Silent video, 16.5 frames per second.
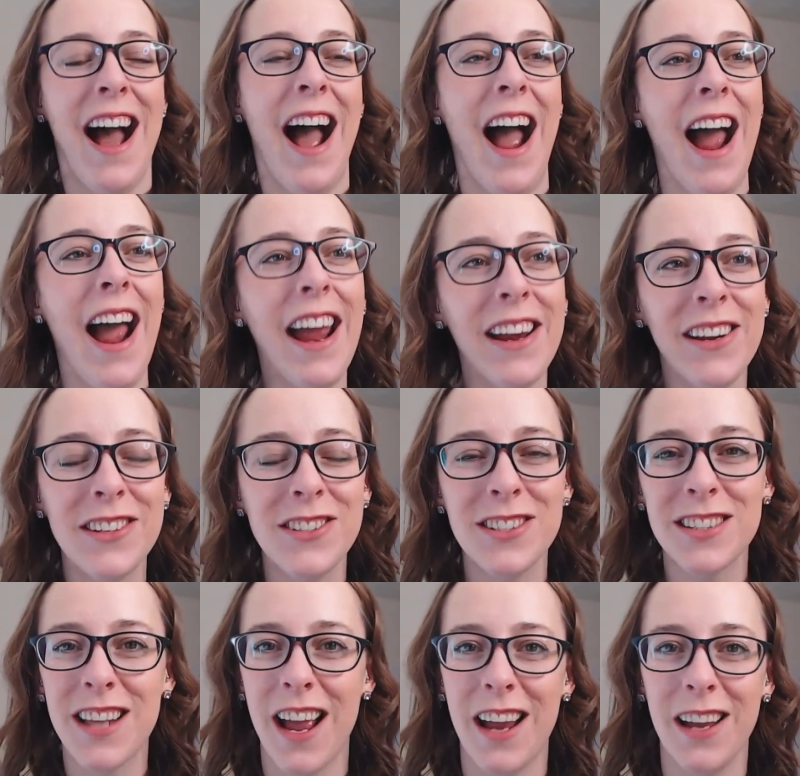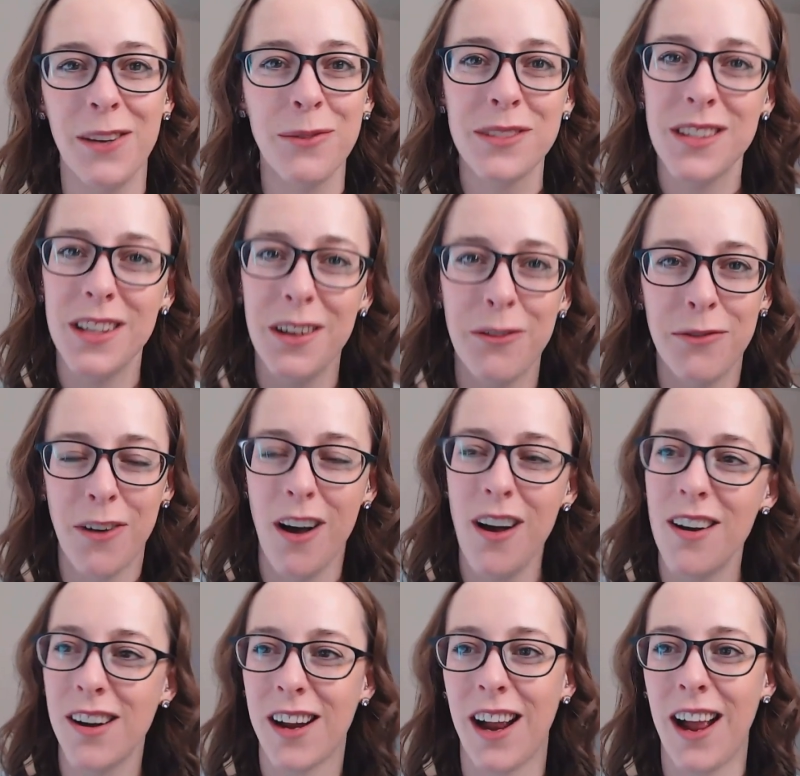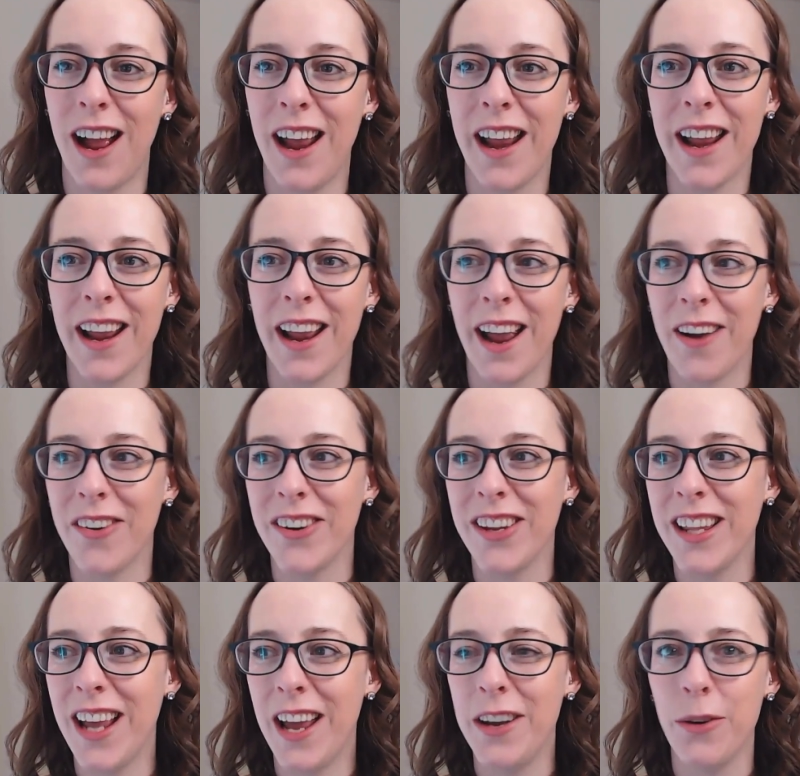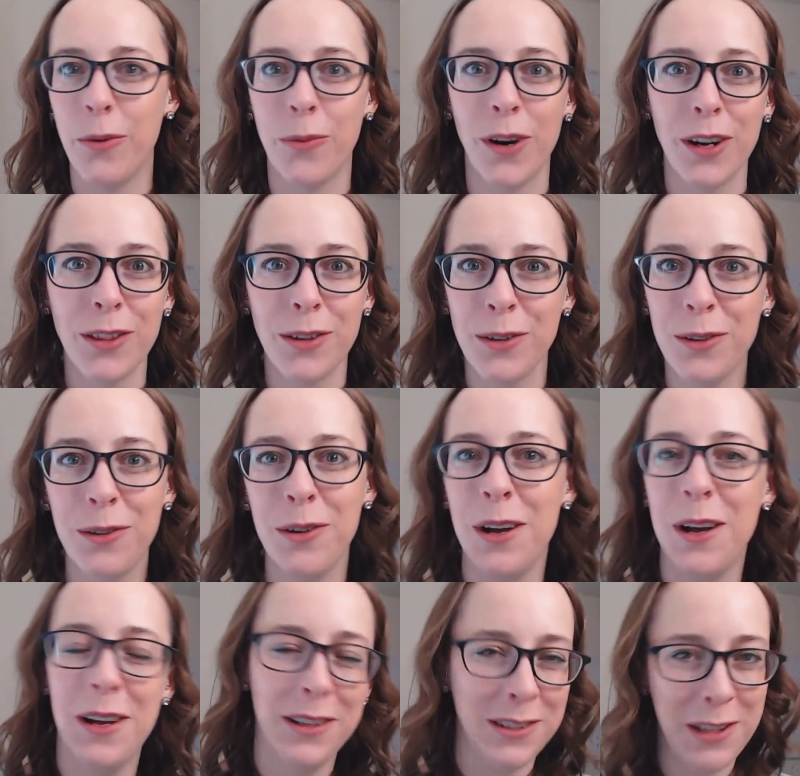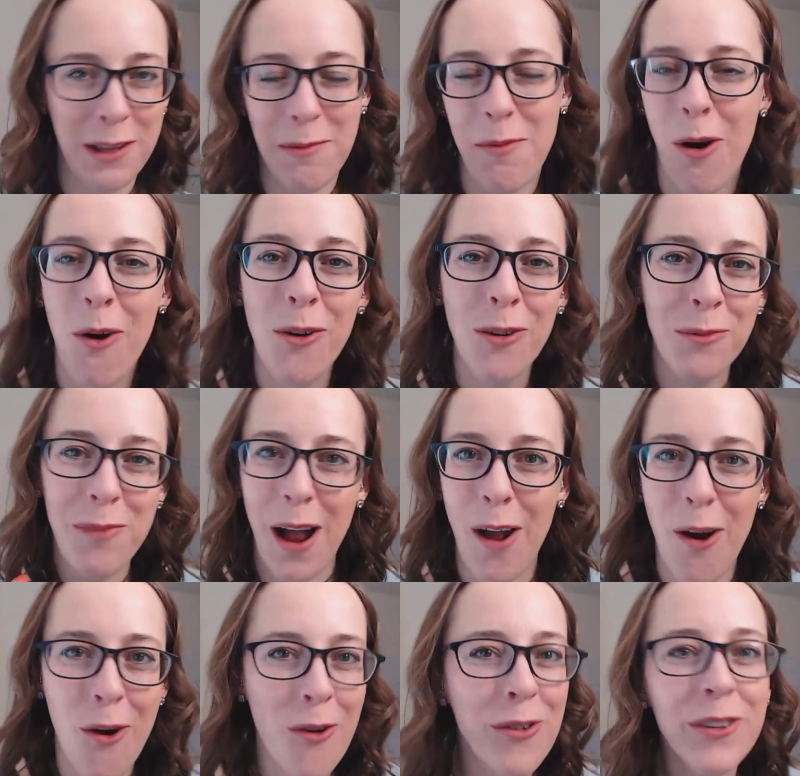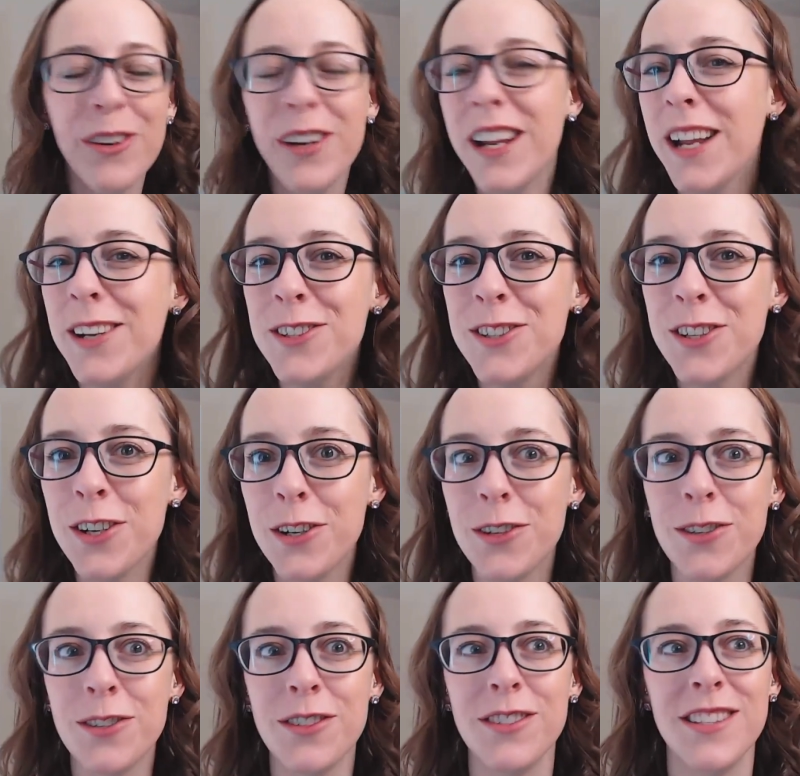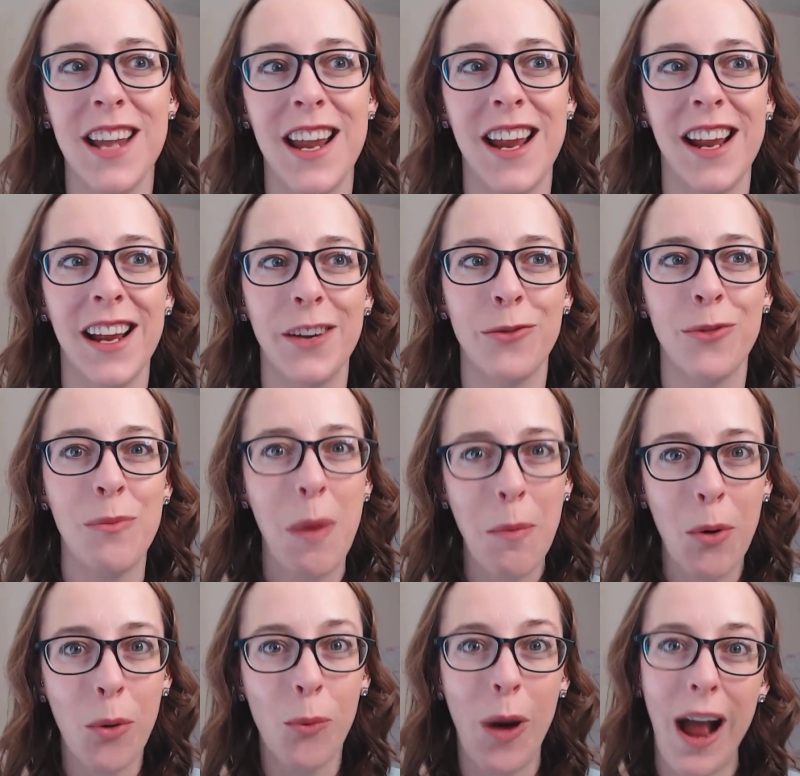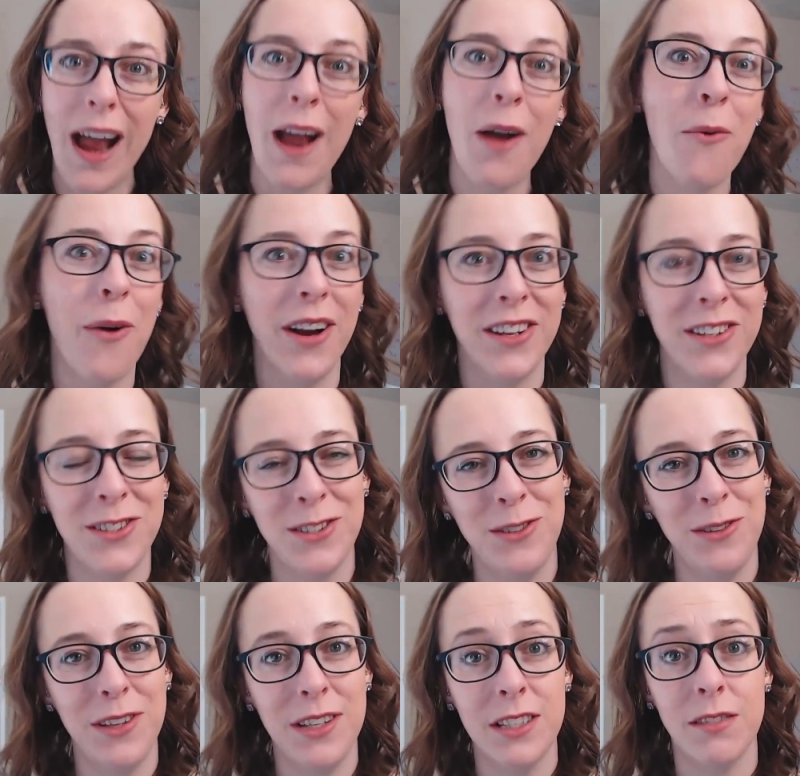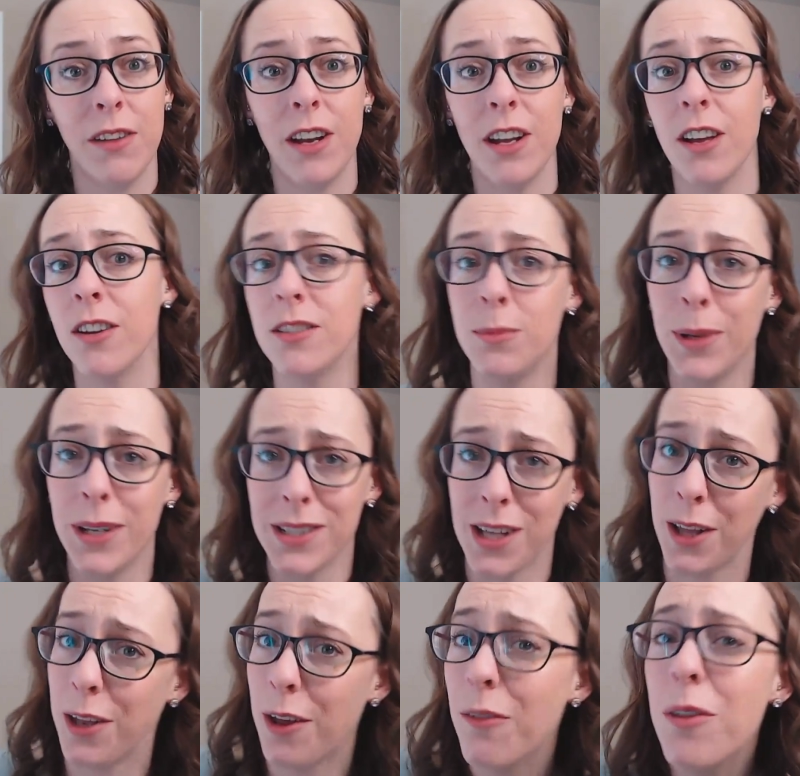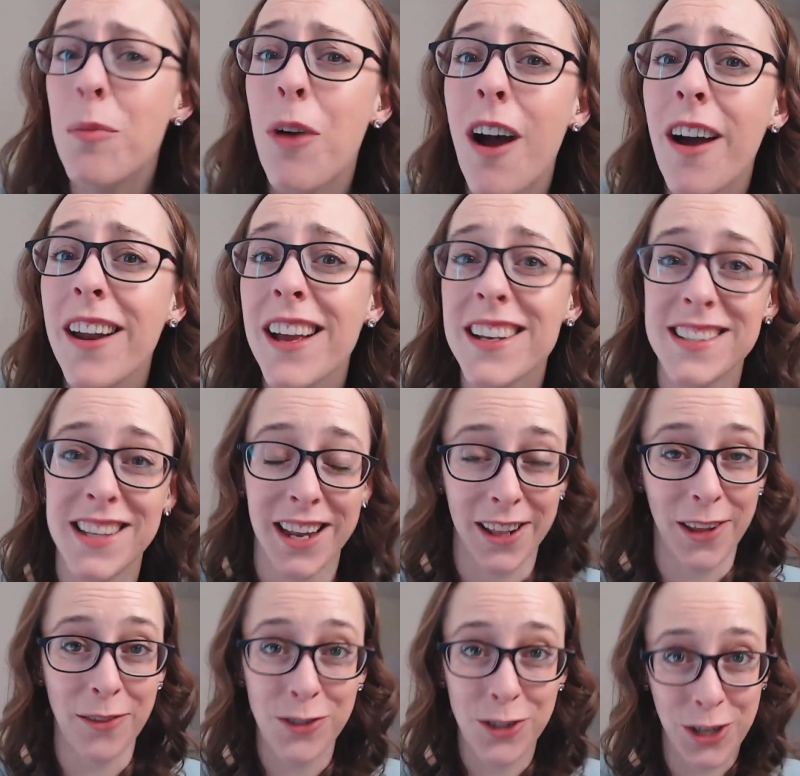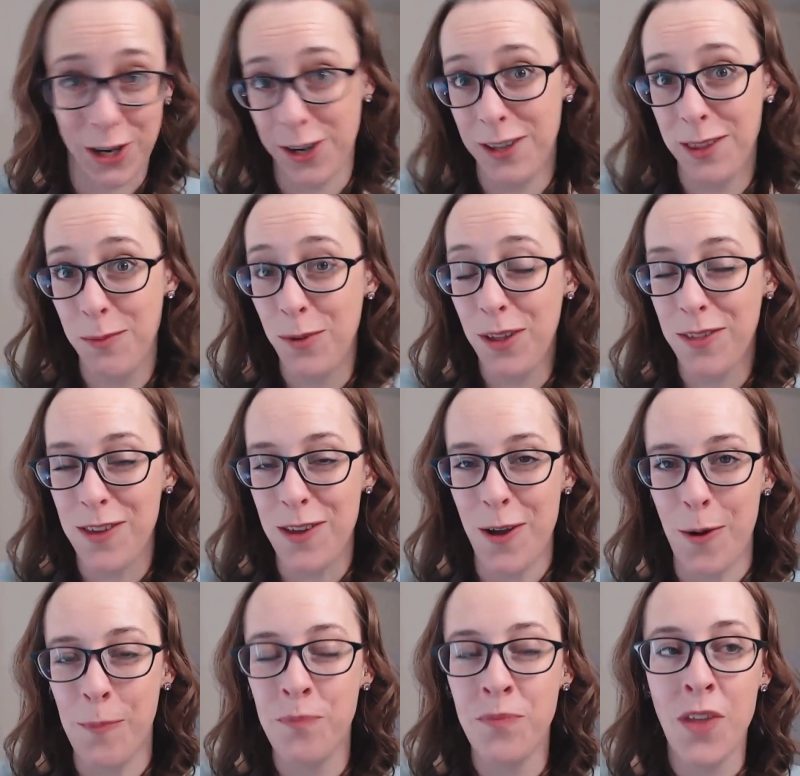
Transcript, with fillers: I just kind of was in a funk. I, I really had to work through some own, my own issues and remember why I wanted to do these videos because I love the products and I love sharing them with you.